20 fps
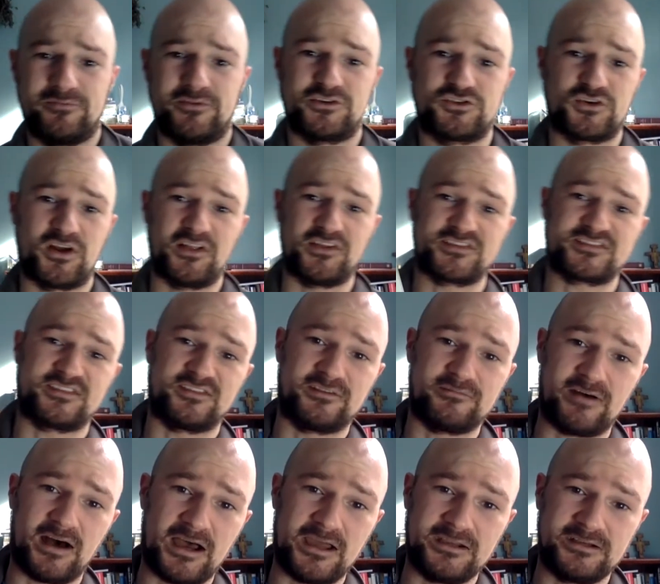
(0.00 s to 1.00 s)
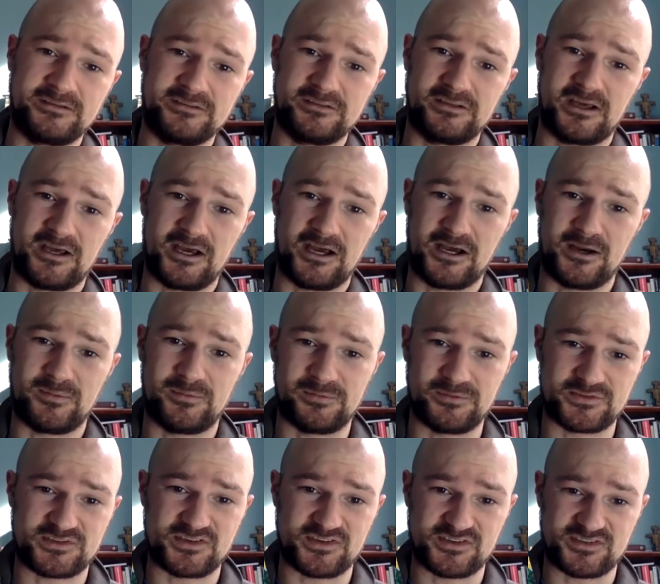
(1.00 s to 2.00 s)
Trellis and the Vine,
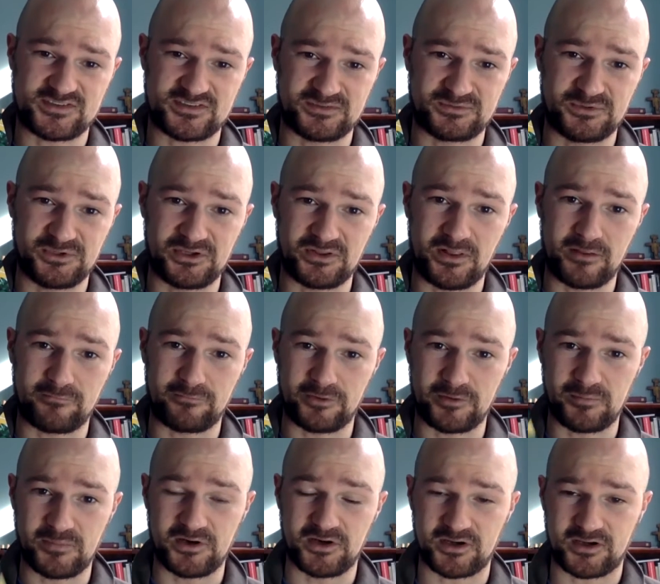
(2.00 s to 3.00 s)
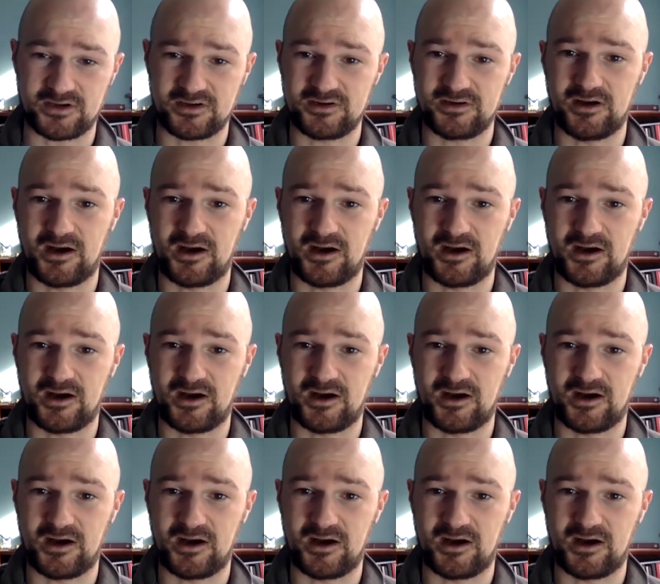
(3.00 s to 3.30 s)
which is a really lovely book.